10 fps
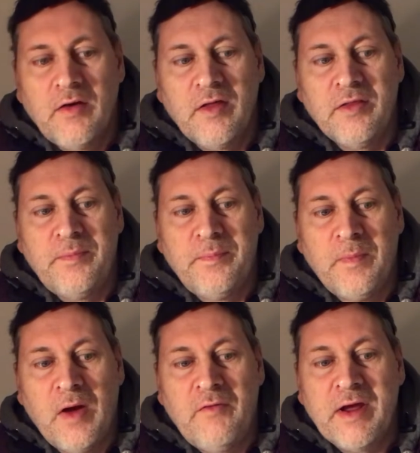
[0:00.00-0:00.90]
The,
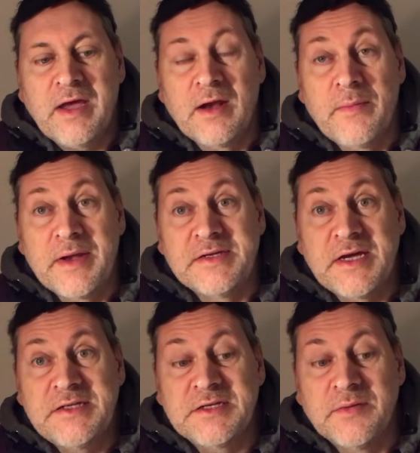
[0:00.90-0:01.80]
a regular
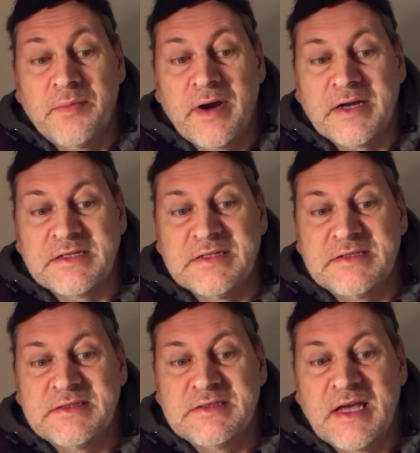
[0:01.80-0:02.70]
meditation
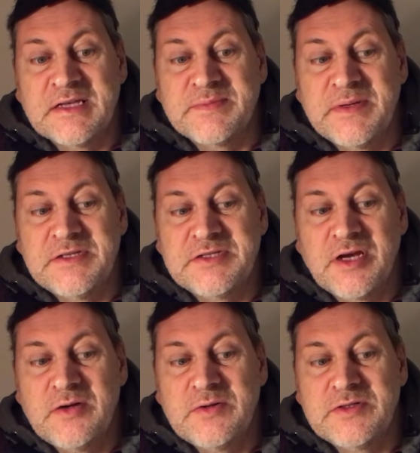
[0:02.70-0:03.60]
practice has been
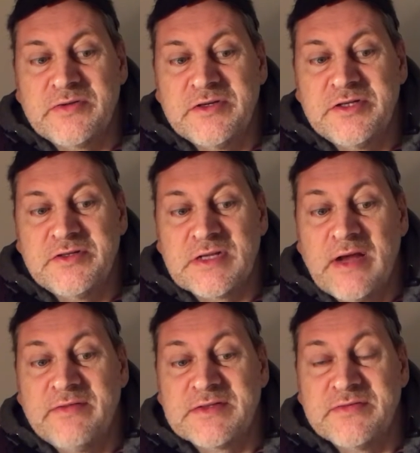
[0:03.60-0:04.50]
shown to reduce
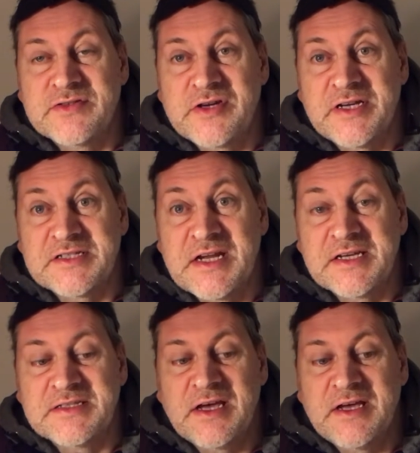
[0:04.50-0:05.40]
levels of stress and
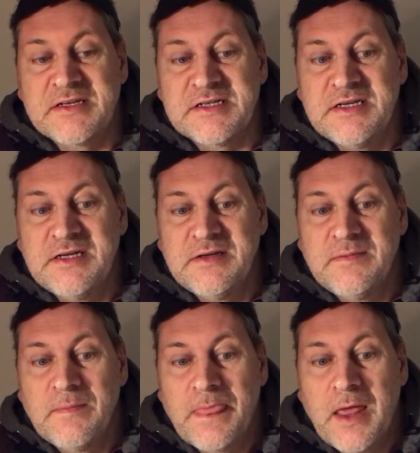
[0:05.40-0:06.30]
anxiety,
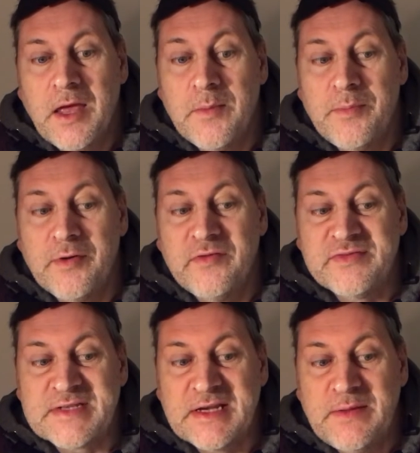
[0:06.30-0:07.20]
improve
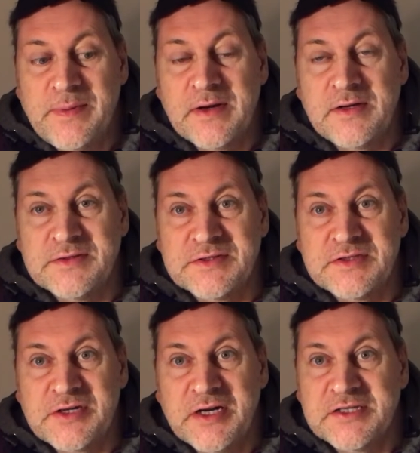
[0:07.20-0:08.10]
sleep and
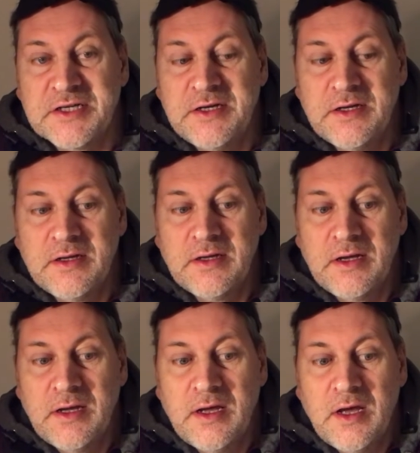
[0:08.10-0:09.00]
concentration,
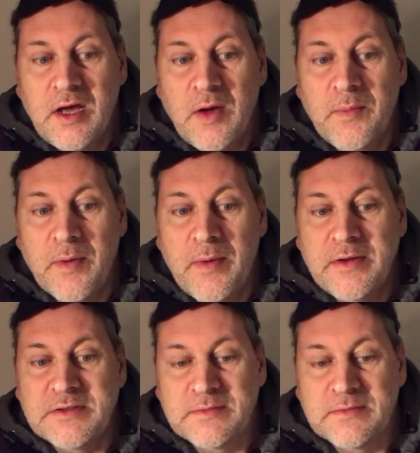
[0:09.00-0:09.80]
promote